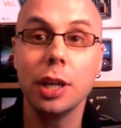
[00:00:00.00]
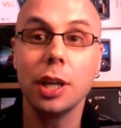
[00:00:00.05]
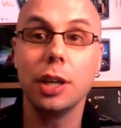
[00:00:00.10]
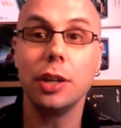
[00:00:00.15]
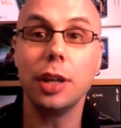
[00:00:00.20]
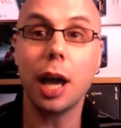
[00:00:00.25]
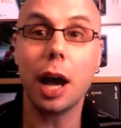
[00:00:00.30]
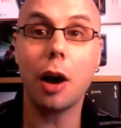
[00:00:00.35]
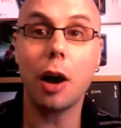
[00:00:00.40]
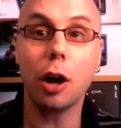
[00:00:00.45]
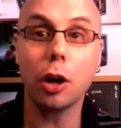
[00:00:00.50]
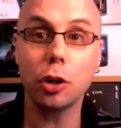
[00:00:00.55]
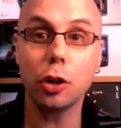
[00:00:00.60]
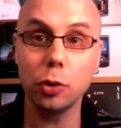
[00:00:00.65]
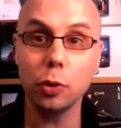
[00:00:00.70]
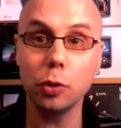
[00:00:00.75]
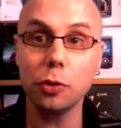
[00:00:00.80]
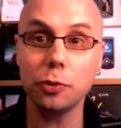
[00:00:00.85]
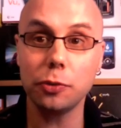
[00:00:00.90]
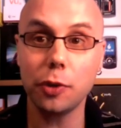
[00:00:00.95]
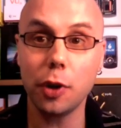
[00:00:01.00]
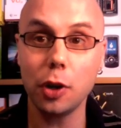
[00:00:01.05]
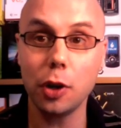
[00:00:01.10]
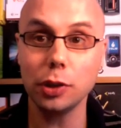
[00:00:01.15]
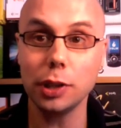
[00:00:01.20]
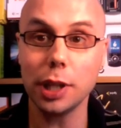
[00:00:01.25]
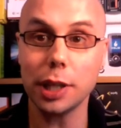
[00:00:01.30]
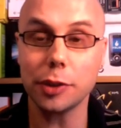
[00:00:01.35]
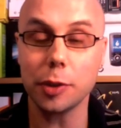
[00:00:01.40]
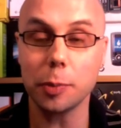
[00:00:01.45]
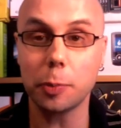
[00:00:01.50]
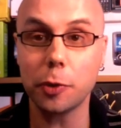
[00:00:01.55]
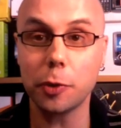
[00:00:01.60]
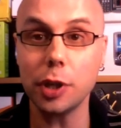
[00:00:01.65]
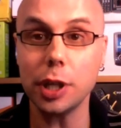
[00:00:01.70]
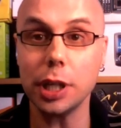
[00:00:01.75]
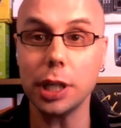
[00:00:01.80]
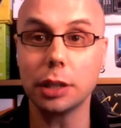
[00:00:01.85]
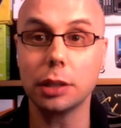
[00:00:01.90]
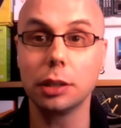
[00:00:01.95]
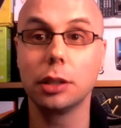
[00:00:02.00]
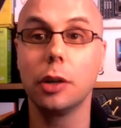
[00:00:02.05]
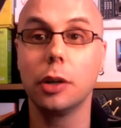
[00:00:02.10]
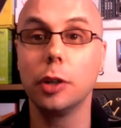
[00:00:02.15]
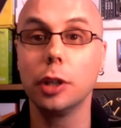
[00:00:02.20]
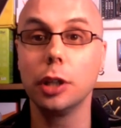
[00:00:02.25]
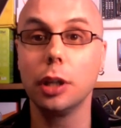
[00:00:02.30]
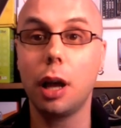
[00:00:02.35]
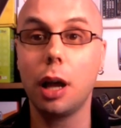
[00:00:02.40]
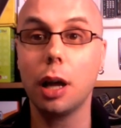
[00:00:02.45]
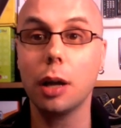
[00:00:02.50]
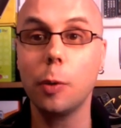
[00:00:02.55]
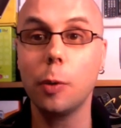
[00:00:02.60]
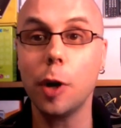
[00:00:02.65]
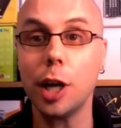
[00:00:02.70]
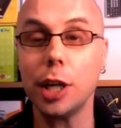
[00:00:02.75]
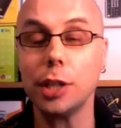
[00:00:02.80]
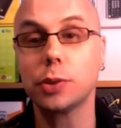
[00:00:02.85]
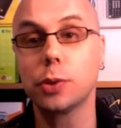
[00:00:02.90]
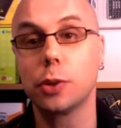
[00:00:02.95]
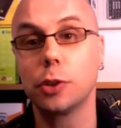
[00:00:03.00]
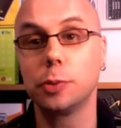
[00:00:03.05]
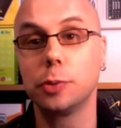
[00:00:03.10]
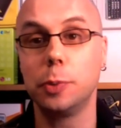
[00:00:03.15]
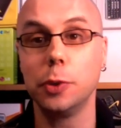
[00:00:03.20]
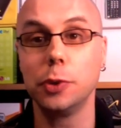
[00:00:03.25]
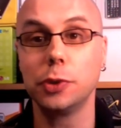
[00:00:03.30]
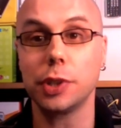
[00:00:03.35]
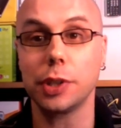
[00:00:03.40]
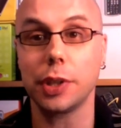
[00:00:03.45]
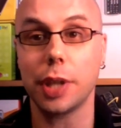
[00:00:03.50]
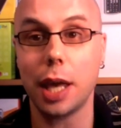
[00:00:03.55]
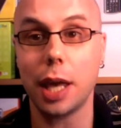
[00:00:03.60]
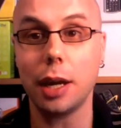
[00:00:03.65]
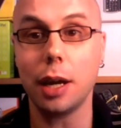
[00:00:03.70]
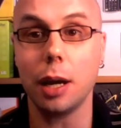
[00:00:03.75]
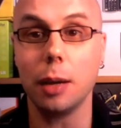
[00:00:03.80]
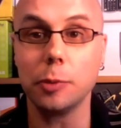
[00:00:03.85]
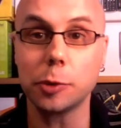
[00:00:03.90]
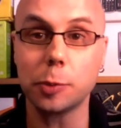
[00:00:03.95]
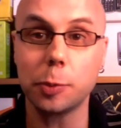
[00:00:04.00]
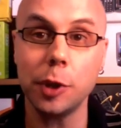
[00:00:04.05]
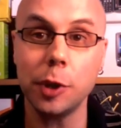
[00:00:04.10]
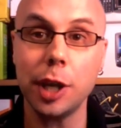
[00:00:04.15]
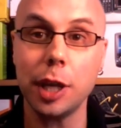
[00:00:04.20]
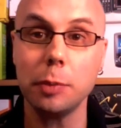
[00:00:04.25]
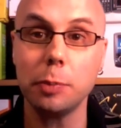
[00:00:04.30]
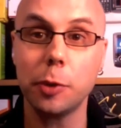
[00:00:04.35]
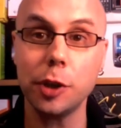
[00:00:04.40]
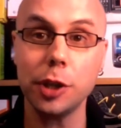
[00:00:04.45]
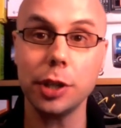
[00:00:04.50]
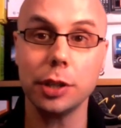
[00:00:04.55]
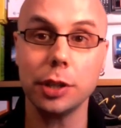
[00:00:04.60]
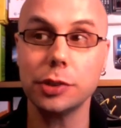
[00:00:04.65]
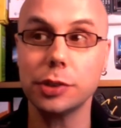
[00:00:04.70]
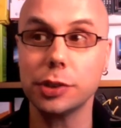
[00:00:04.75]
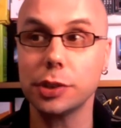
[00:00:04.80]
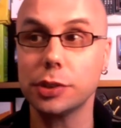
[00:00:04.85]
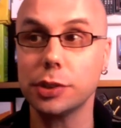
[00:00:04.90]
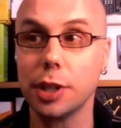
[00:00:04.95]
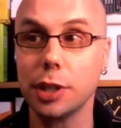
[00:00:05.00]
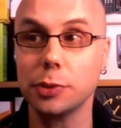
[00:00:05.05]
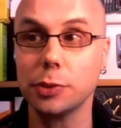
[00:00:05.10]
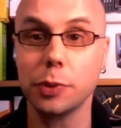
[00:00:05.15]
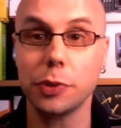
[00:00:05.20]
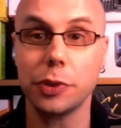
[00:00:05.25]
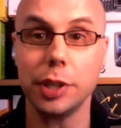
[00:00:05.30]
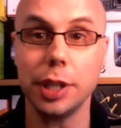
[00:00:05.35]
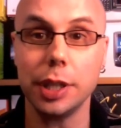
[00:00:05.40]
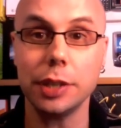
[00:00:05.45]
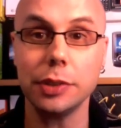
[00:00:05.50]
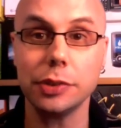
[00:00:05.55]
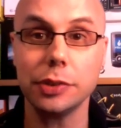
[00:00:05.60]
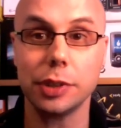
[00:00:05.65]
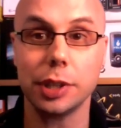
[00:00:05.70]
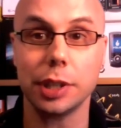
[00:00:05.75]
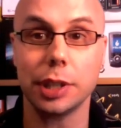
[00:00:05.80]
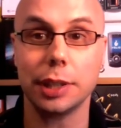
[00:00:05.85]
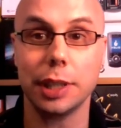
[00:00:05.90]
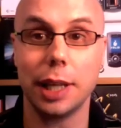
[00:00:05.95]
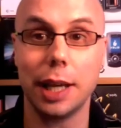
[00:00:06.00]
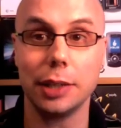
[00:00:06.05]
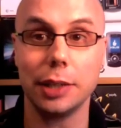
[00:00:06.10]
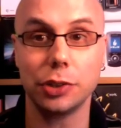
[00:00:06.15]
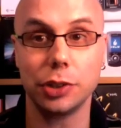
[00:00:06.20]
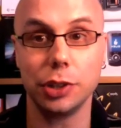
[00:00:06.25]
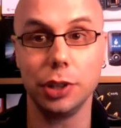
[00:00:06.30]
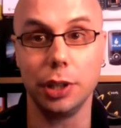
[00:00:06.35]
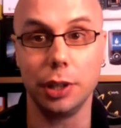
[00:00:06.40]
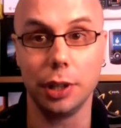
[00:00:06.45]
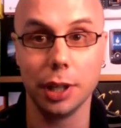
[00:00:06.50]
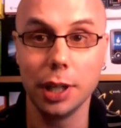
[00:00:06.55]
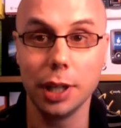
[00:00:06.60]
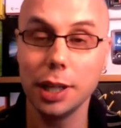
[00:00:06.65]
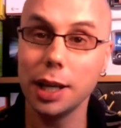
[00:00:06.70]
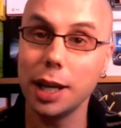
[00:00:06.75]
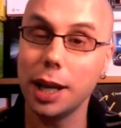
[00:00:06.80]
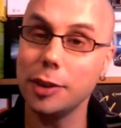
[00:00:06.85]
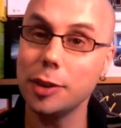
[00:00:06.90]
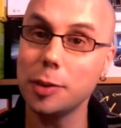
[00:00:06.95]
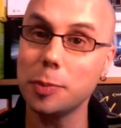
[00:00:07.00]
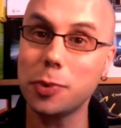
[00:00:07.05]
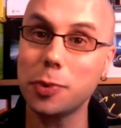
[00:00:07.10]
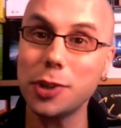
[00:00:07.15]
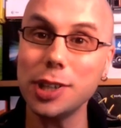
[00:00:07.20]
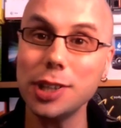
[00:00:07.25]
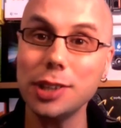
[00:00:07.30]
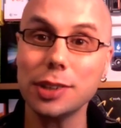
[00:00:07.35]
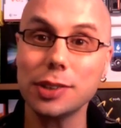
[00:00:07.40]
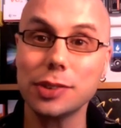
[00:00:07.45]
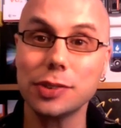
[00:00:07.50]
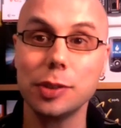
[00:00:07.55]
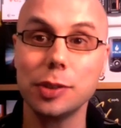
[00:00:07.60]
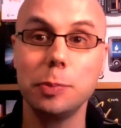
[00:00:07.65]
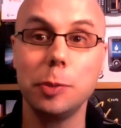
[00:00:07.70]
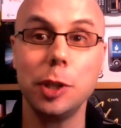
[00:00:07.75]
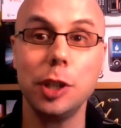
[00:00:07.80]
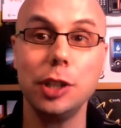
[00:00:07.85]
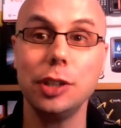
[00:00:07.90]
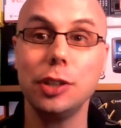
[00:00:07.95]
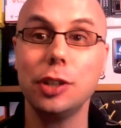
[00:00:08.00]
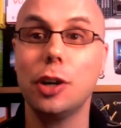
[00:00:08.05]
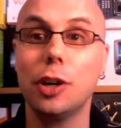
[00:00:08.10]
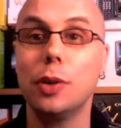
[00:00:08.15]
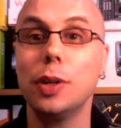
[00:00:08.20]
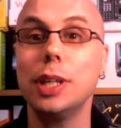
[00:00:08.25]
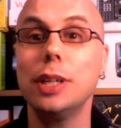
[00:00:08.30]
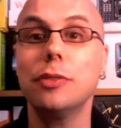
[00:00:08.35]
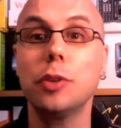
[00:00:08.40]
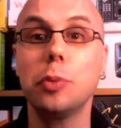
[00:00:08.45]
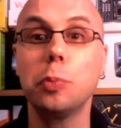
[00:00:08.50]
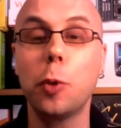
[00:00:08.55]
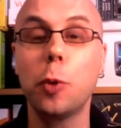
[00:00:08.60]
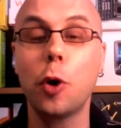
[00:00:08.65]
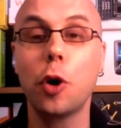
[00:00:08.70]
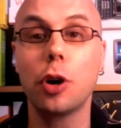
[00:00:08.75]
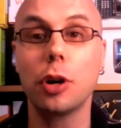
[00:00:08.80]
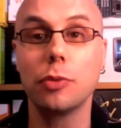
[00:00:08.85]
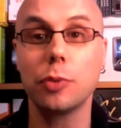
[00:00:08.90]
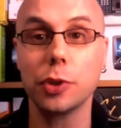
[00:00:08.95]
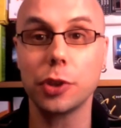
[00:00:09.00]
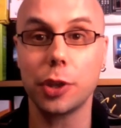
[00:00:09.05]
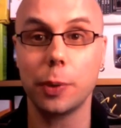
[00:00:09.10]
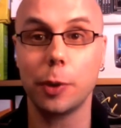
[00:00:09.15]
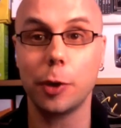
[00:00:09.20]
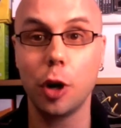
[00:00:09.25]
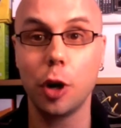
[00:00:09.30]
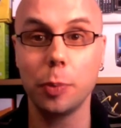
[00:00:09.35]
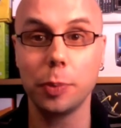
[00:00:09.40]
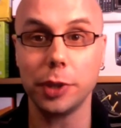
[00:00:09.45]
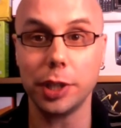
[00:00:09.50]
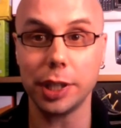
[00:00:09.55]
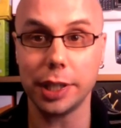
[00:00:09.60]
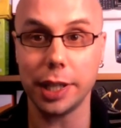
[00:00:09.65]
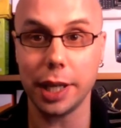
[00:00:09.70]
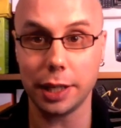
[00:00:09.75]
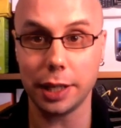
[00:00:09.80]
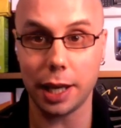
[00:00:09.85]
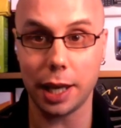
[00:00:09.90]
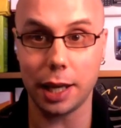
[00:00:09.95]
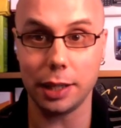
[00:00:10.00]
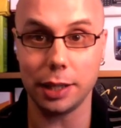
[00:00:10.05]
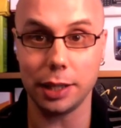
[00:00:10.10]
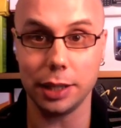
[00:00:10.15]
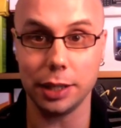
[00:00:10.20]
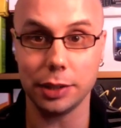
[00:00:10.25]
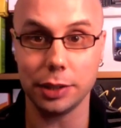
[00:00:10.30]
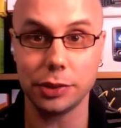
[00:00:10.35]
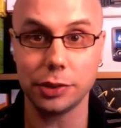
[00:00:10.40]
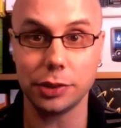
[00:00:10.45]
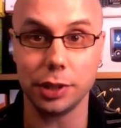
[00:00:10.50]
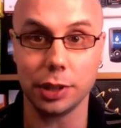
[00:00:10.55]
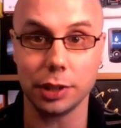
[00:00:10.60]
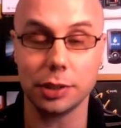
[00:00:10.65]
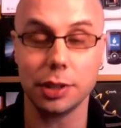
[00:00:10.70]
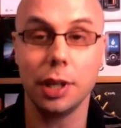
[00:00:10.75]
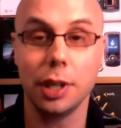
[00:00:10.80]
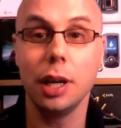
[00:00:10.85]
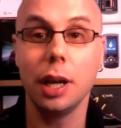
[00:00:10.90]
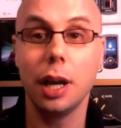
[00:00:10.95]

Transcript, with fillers: Now, a cool phone like the Pre could go a long way towards boosting that up. Sprint had pretty good success with the Instinct last year, and the Pre looks to be, even more of what they were hoping to get out of the Instinct.